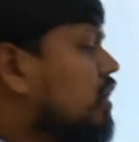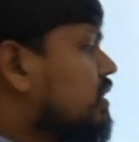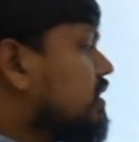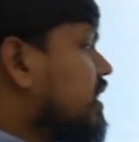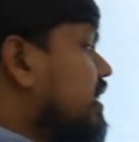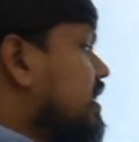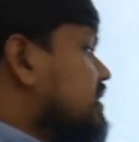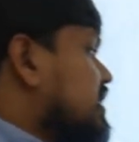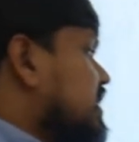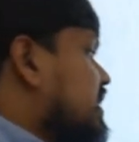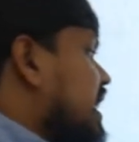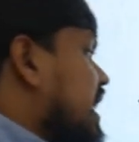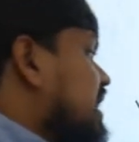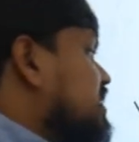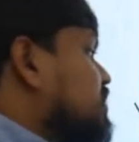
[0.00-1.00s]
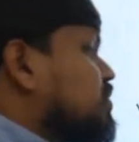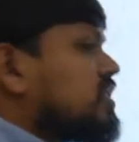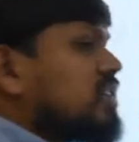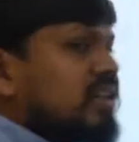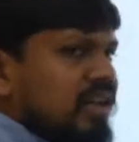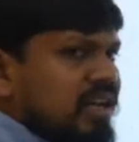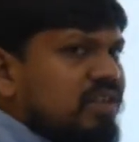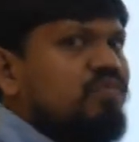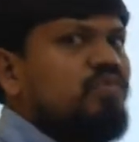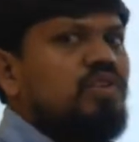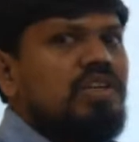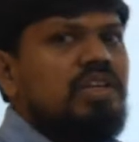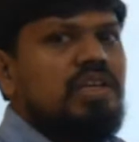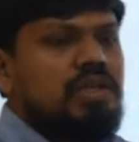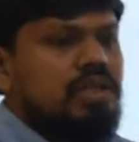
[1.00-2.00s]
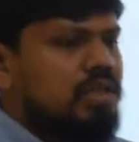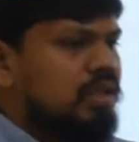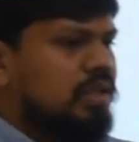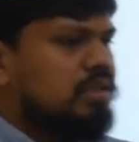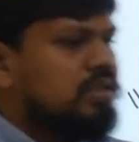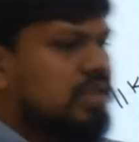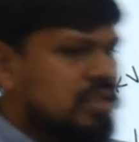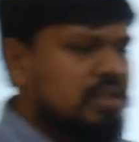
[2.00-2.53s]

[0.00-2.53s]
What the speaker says: There is a transmission line we need. Just